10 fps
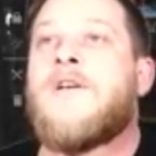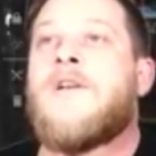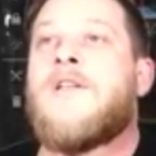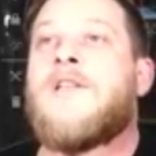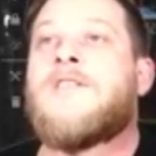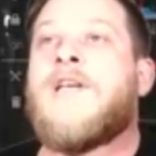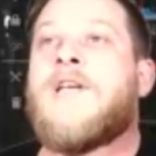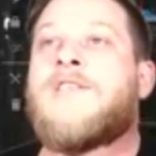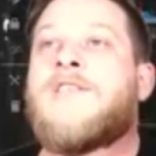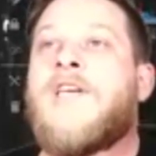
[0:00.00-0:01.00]
It's that
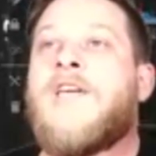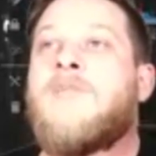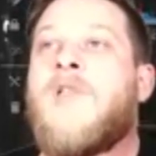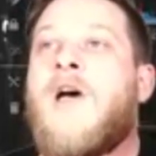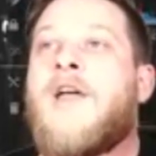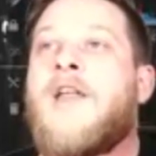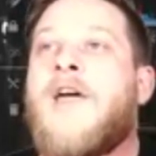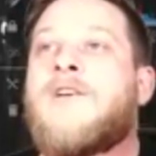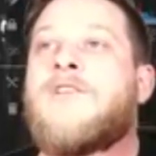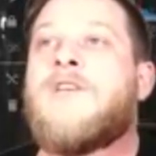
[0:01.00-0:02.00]
same line
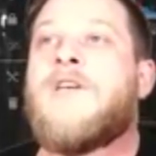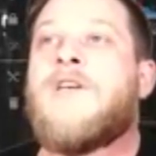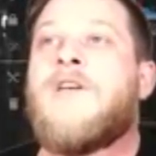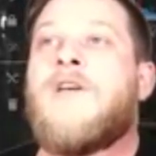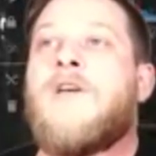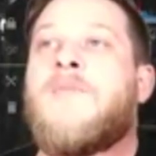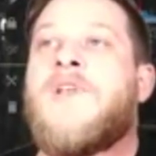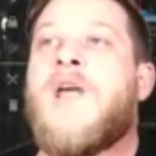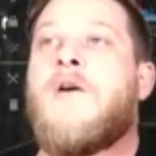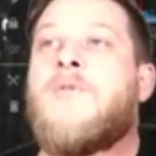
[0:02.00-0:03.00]
actually.
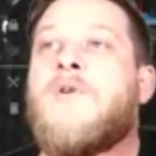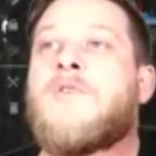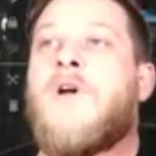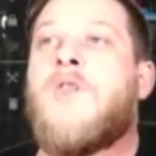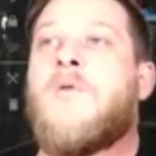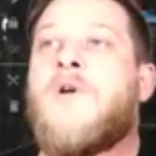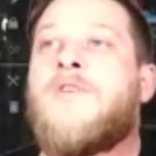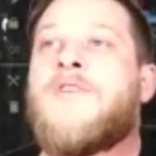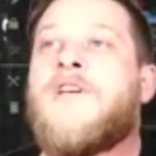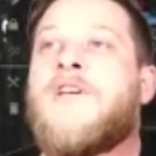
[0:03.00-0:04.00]
Now it goes all the way
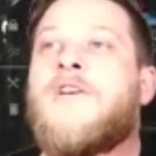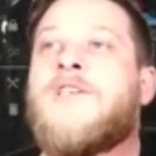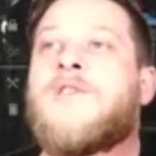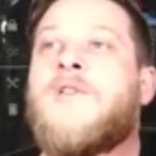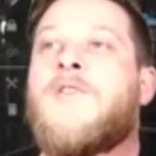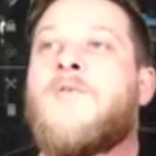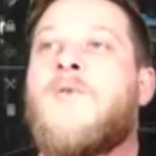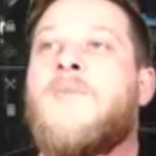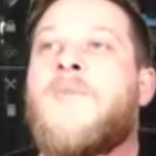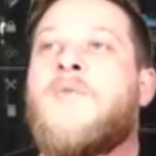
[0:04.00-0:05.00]
over here to this other one, but